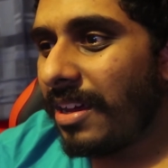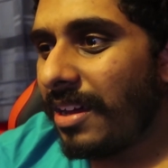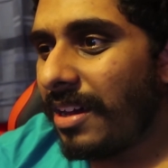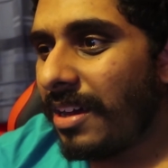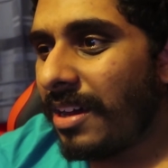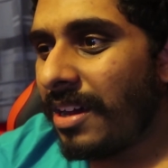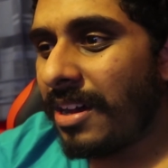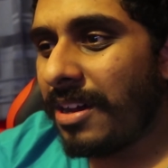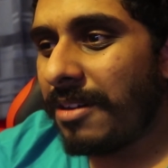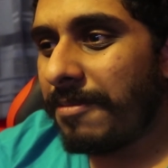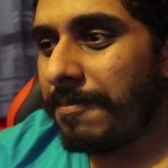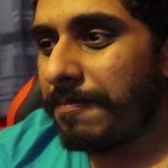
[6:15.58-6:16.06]

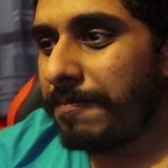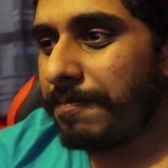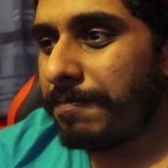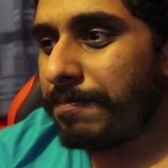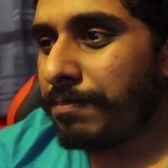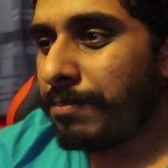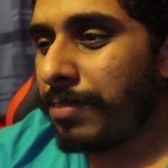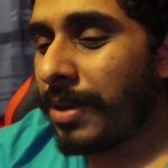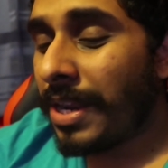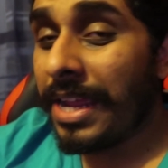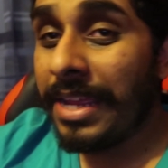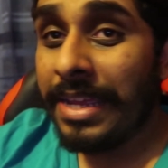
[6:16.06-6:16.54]

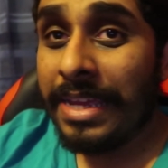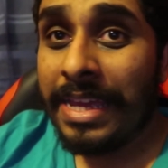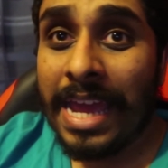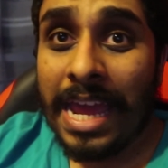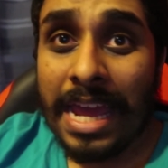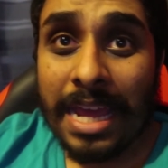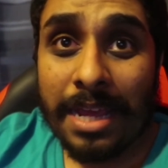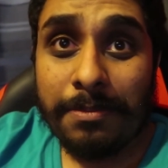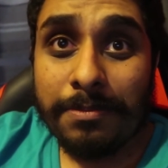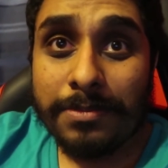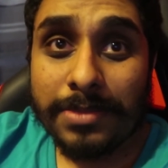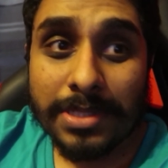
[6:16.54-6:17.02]
play
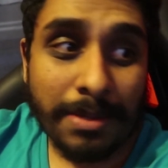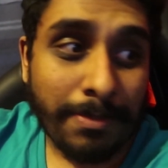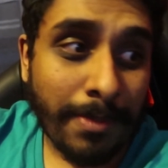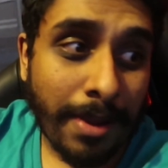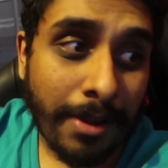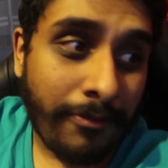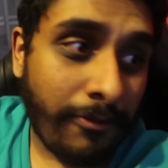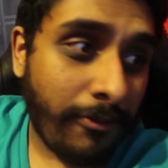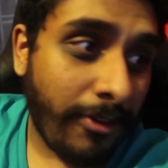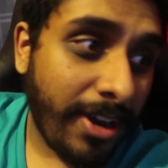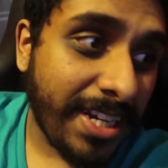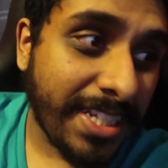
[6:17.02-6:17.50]
games in
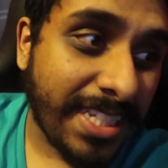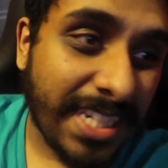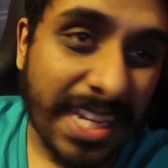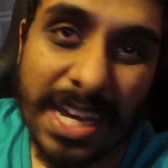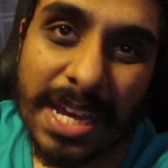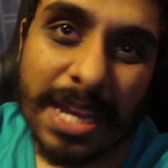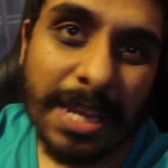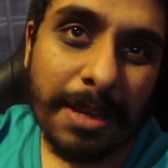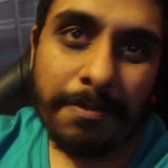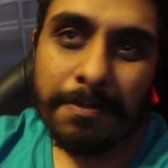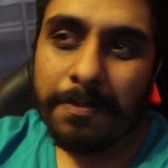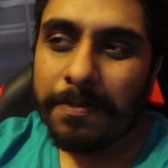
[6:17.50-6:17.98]
my free
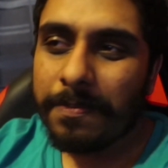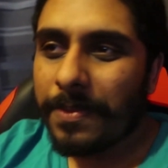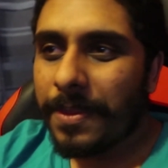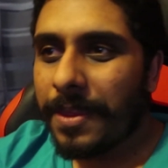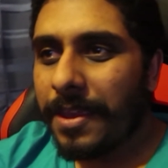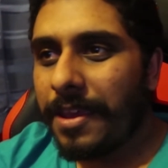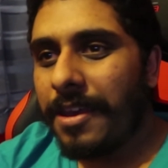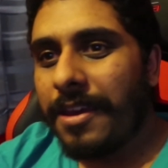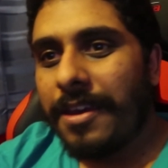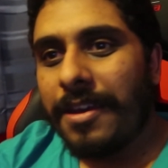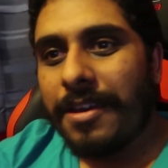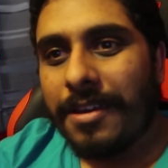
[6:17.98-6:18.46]
time.
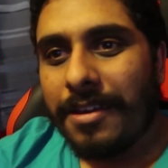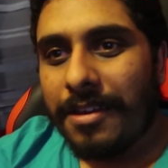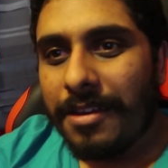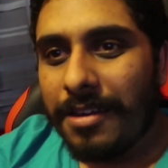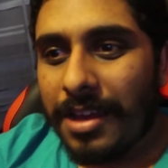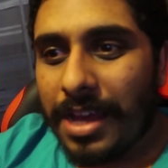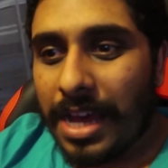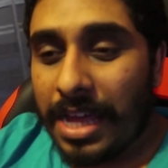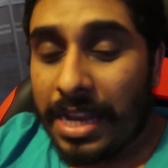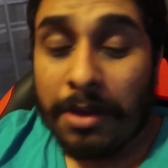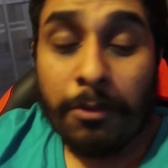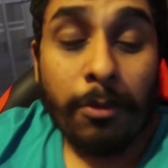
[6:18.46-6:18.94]

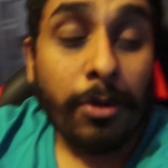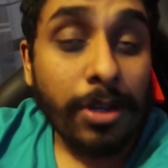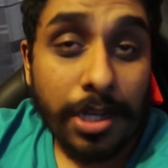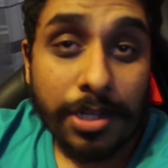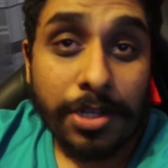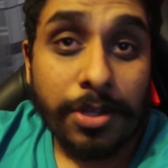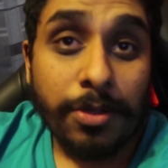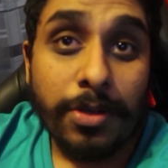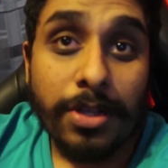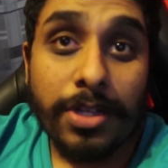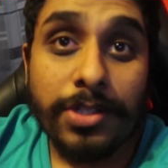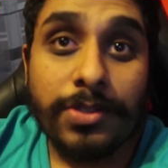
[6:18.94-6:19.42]
And I want
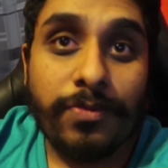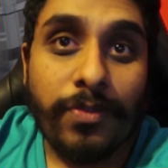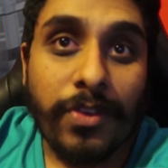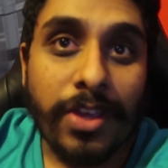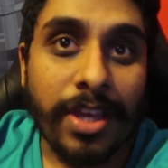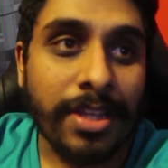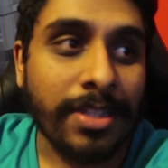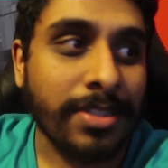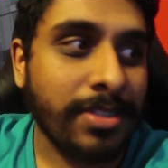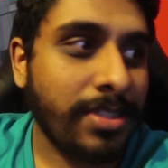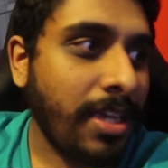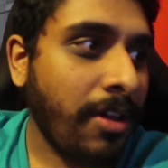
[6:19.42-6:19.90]
to do those
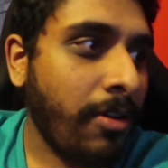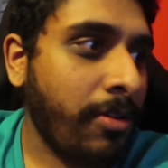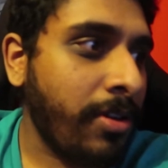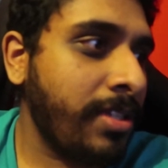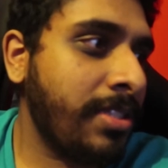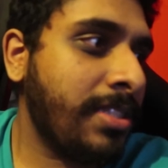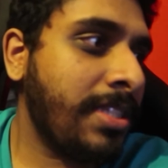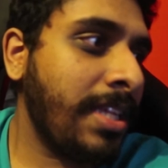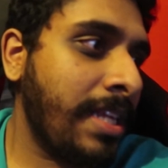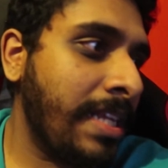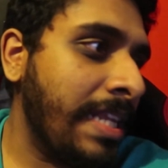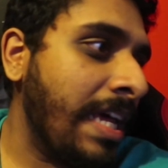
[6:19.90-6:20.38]
things. I
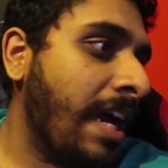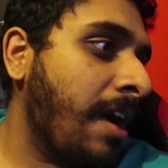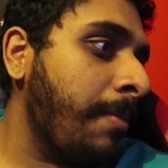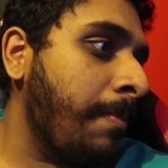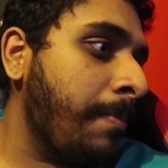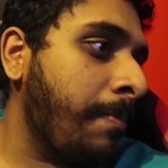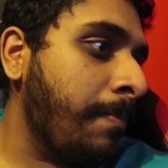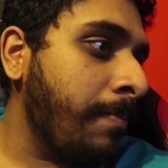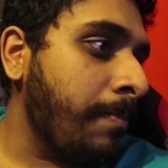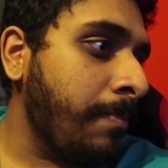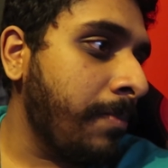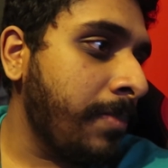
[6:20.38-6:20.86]
want to sit
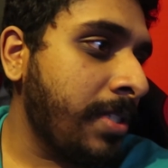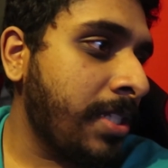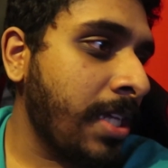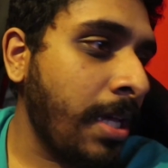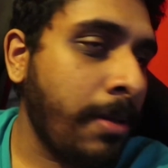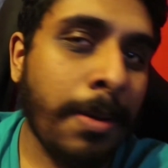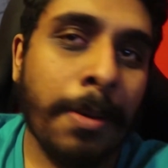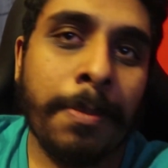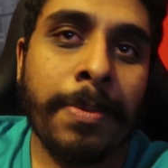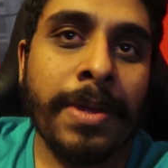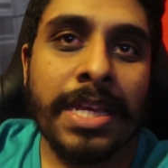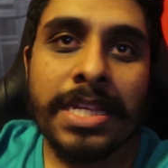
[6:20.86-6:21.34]
down,
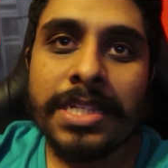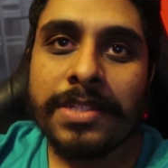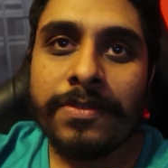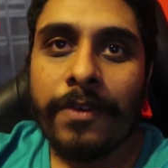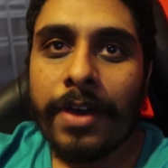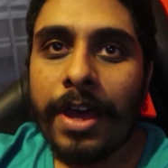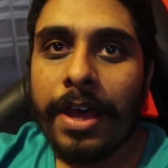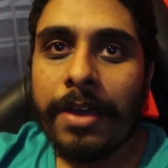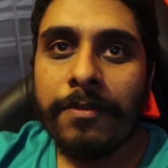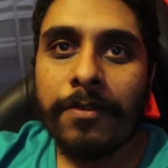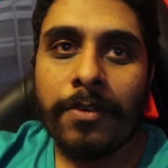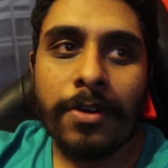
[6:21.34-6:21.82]
turn my
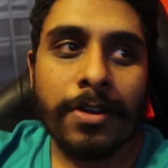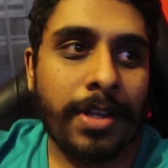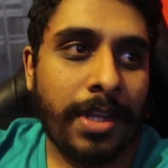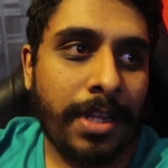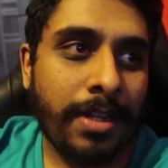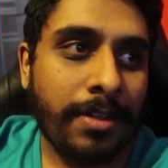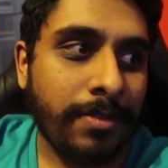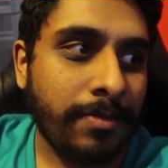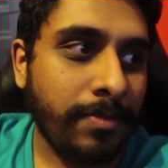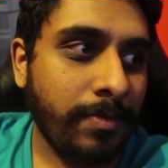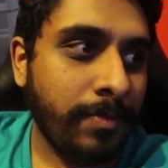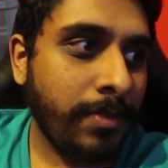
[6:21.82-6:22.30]
PS5 on,
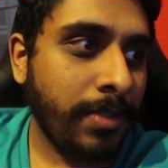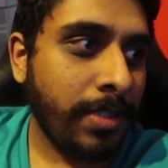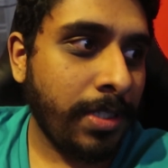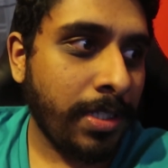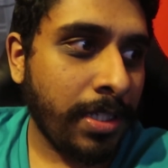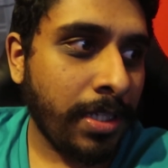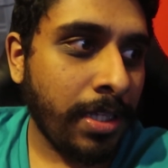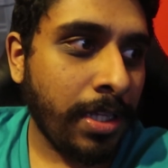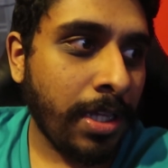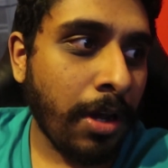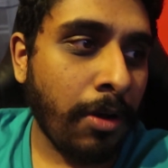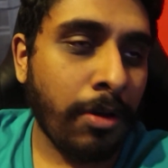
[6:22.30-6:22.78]
and
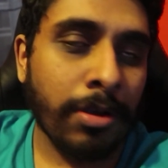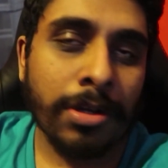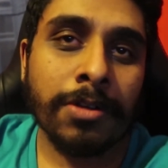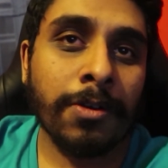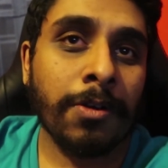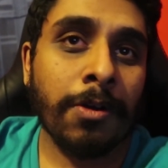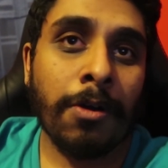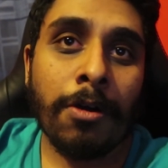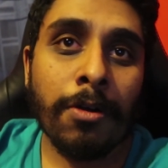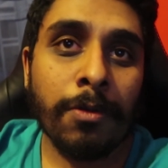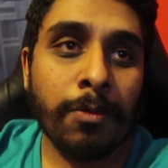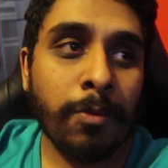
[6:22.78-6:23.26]
go
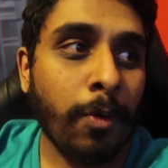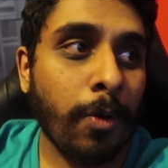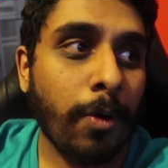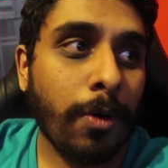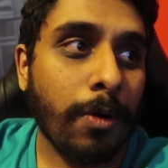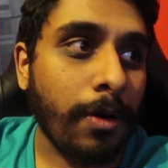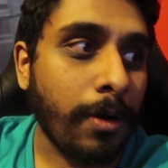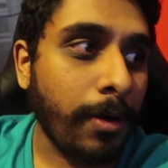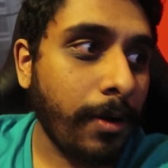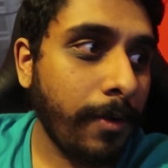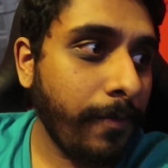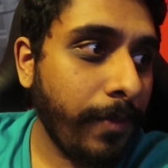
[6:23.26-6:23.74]
on Cold
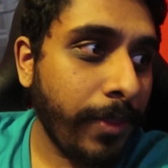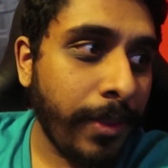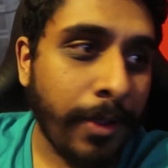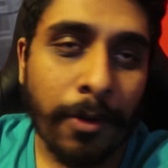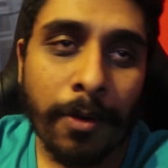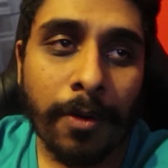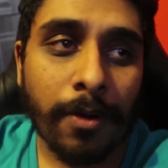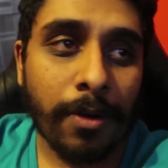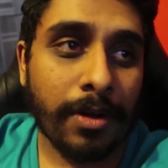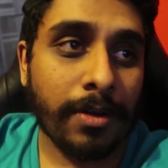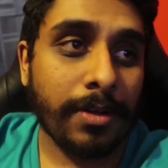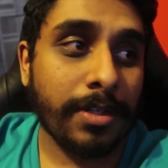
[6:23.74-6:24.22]
War.
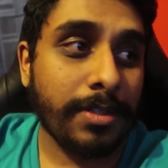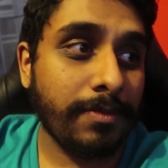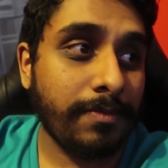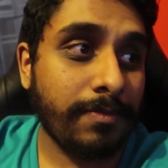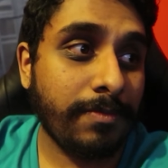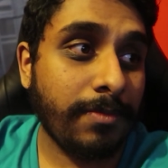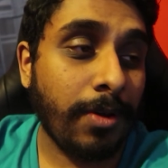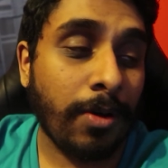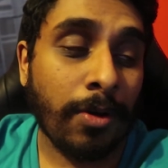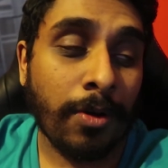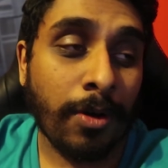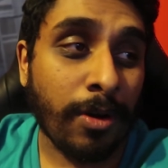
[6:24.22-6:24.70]
Or
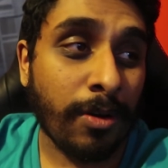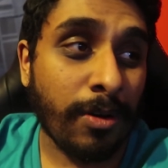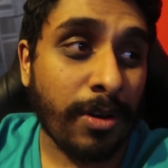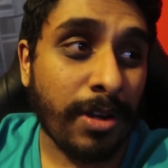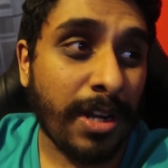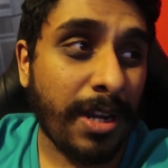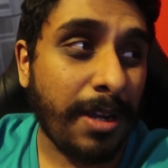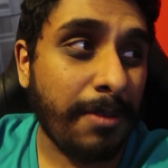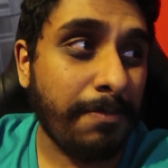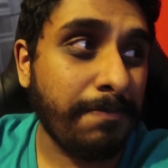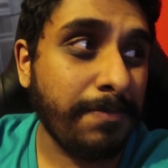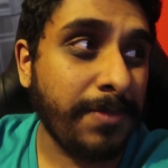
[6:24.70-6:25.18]

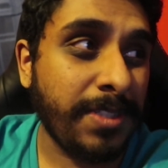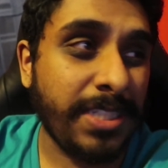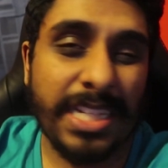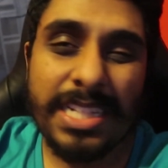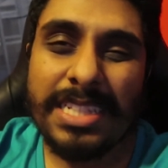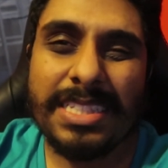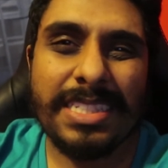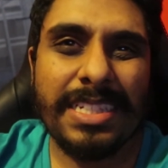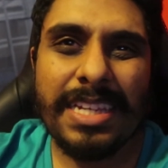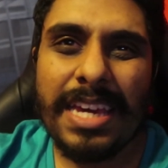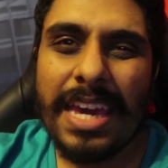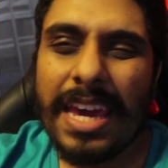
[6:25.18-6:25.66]

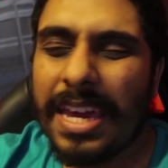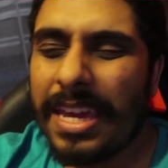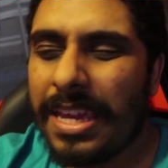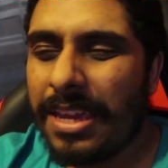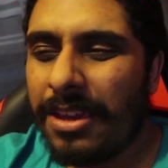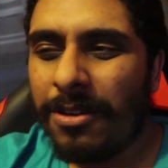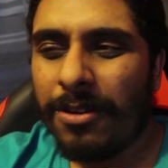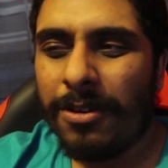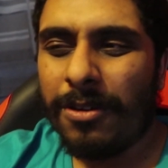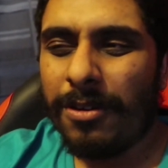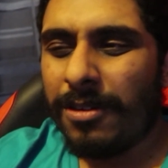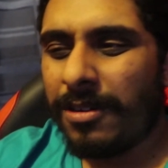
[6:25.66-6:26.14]

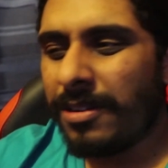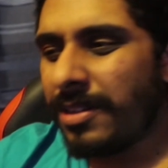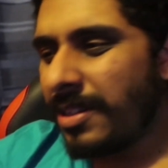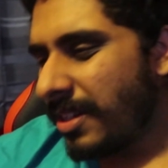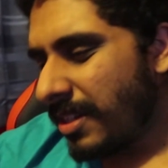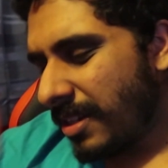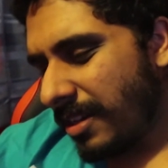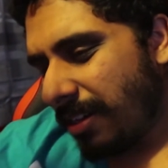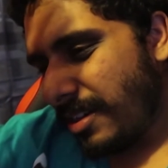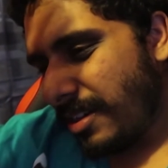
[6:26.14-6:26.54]
GTA, or